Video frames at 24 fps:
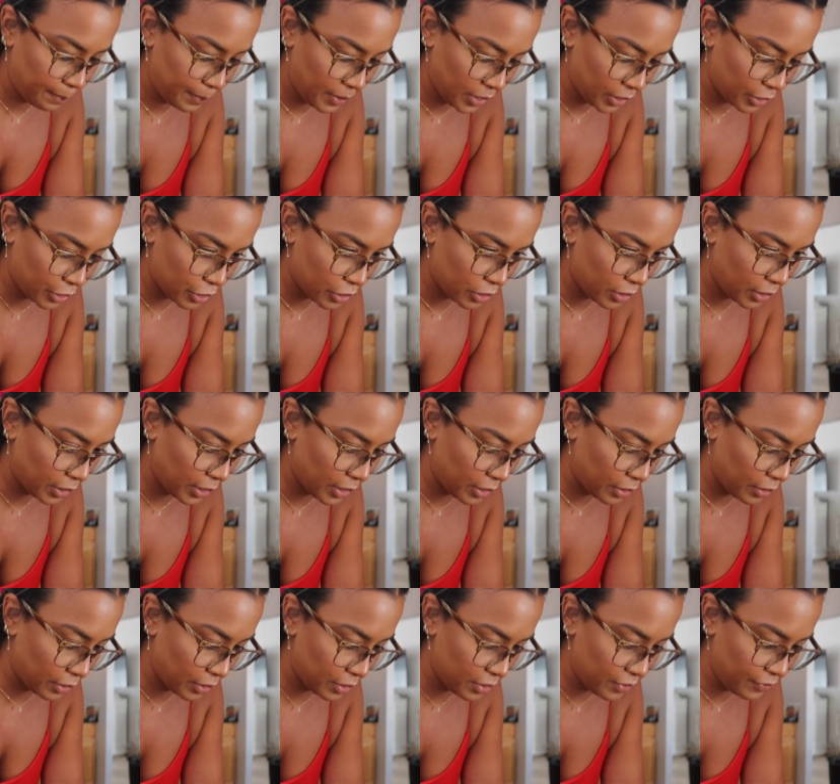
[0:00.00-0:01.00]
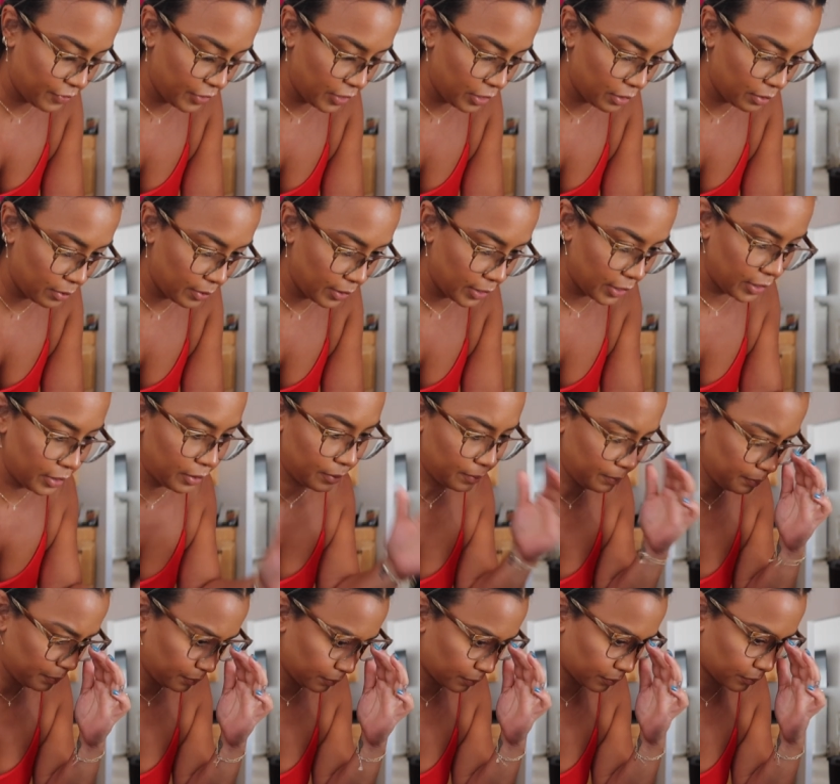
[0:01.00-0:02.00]
picture or this video
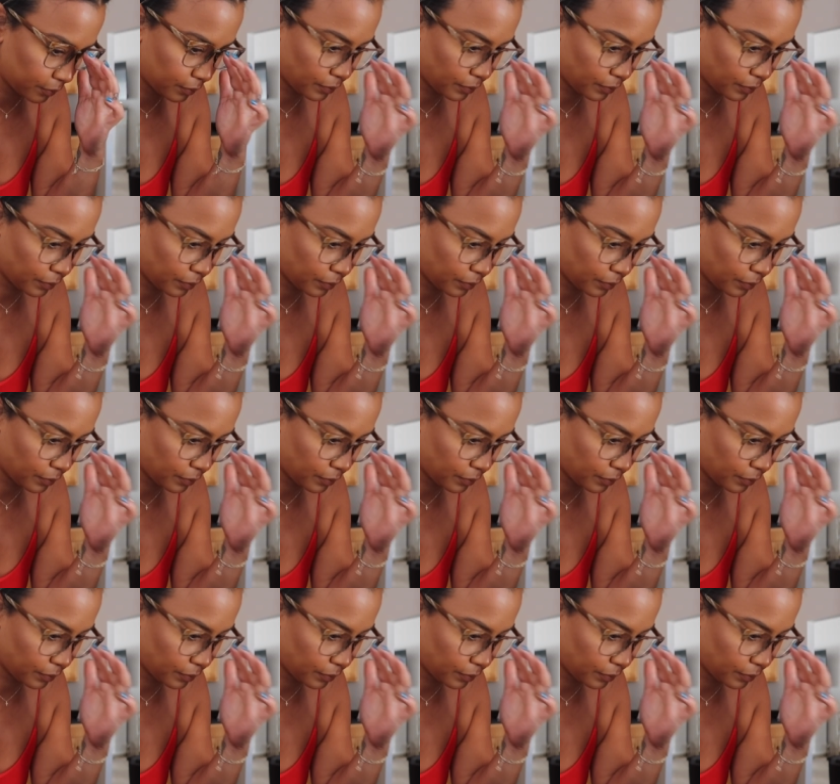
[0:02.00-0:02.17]
again.